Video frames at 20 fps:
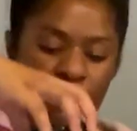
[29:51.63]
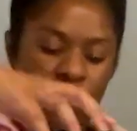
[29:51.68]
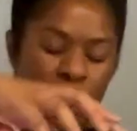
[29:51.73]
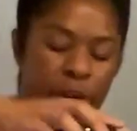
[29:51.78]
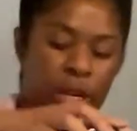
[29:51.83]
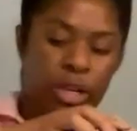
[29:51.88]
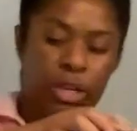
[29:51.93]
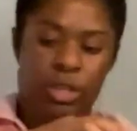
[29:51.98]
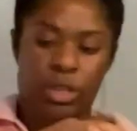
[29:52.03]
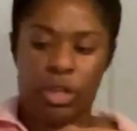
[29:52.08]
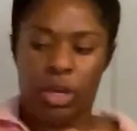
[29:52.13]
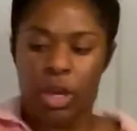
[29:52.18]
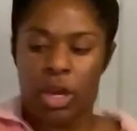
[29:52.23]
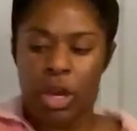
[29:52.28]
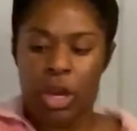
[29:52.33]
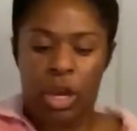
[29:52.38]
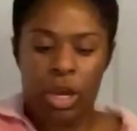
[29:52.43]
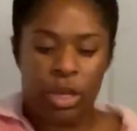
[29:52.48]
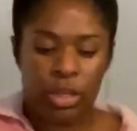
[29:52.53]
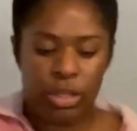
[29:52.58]
finished.
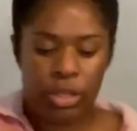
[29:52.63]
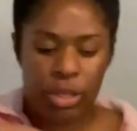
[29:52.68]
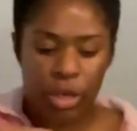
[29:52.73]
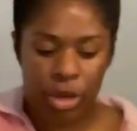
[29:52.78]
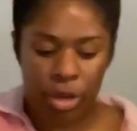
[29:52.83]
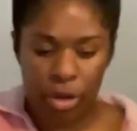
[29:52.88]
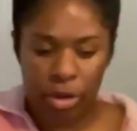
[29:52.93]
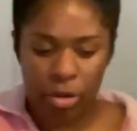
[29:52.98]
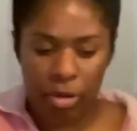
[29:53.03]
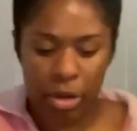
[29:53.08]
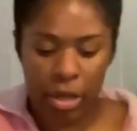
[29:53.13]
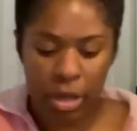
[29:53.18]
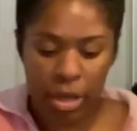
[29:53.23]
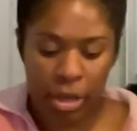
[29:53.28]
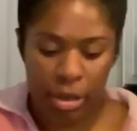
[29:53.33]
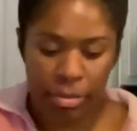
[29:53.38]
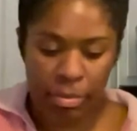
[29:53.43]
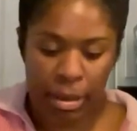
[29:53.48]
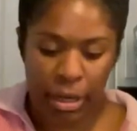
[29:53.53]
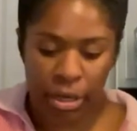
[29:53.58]
So
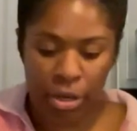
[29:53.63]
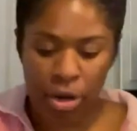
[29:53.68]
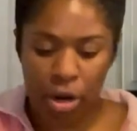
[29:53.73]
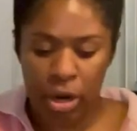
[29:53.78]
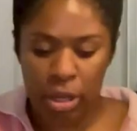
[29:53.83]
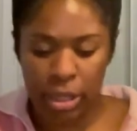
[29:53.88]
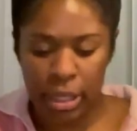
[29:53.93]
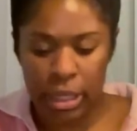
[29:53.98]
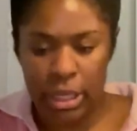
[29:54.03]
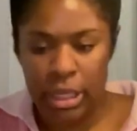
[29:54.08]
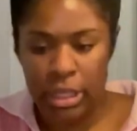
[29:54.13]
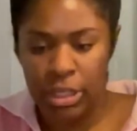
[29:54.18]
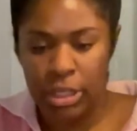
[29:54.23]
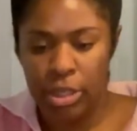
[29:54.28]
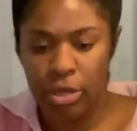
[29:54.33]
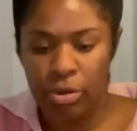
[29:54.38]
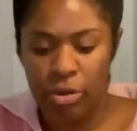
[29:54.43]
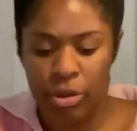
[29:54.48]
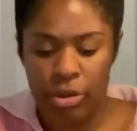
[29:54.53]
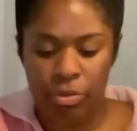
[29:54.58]
my garlic needs to
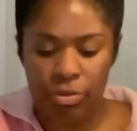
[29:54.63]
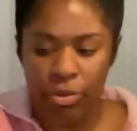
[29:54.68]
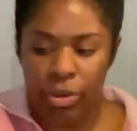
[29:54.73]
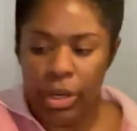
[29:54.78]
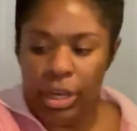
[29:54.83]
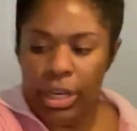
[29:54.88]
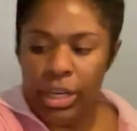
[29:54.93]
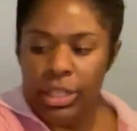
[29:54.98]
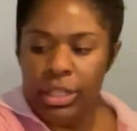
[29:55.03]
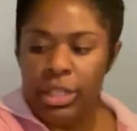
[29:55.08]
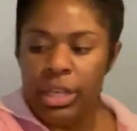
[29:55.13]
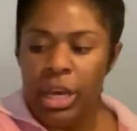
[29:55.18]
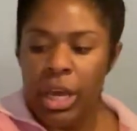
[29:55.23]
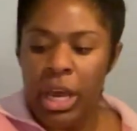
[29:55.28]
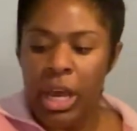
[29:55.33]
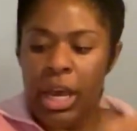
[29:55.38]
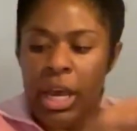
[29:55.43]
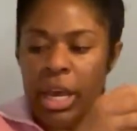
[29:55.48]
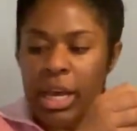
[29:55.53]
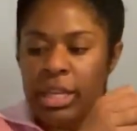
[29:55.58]
go in the fridge
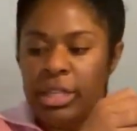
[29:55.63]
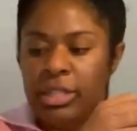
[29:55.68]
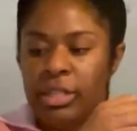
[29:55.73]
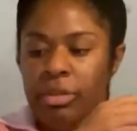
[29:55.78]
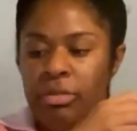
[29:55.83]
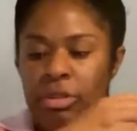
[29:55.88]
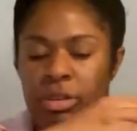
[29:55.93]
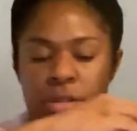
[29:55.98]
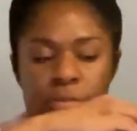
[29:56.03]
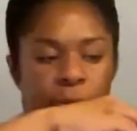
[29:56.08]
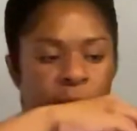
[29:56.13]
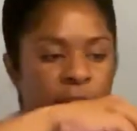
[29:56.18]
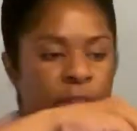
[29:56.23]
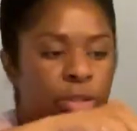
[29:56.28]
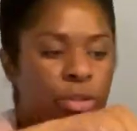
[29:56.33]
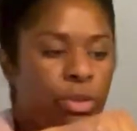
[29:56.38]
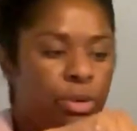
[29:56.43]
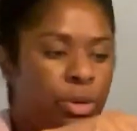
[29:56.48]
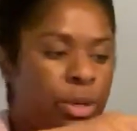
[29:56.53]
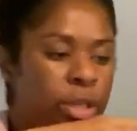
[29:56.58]
and so does my
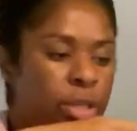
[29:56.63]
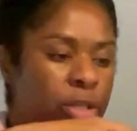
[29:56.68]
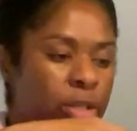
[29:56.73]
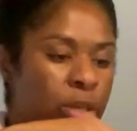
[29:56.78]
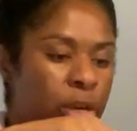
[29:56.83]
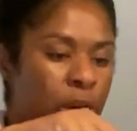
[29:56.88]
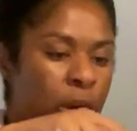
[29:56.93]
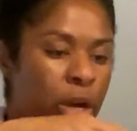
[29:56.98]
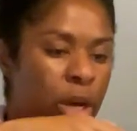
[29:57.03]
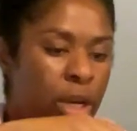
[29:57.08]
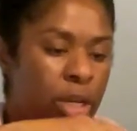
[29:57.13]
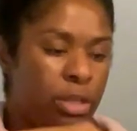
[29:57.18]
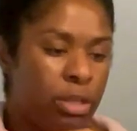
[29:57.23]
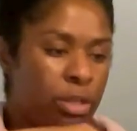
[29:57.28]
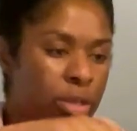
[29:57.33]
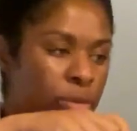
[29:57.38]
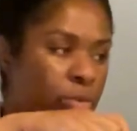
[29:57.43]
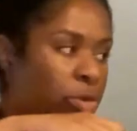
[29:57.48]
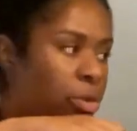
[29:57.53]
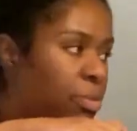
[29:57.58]
soy sauce.
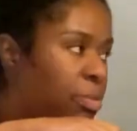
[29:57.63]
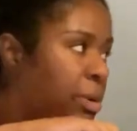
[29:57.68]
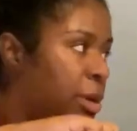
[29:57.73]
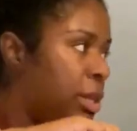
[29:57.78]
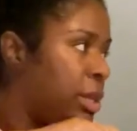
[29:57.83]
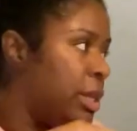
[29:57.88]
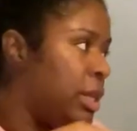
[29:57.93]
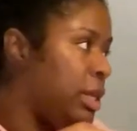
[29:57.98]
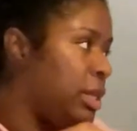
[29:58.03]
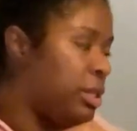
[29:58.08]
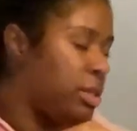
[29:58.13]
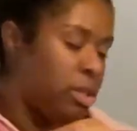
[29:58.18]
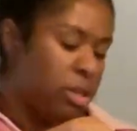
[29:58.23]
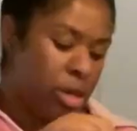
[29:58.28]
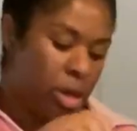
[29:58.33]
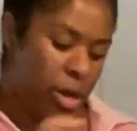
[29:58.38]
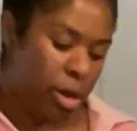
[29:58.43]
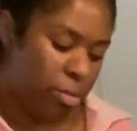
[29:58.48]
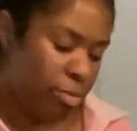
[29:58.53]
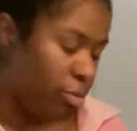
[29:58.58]
So we'll put these
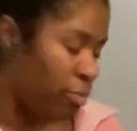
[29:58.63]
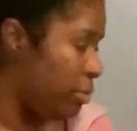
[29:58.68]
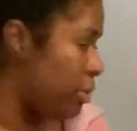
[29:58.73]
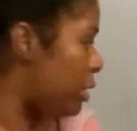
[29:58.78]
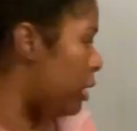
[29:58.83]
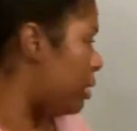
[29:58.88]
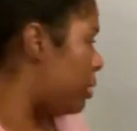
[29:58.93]
up really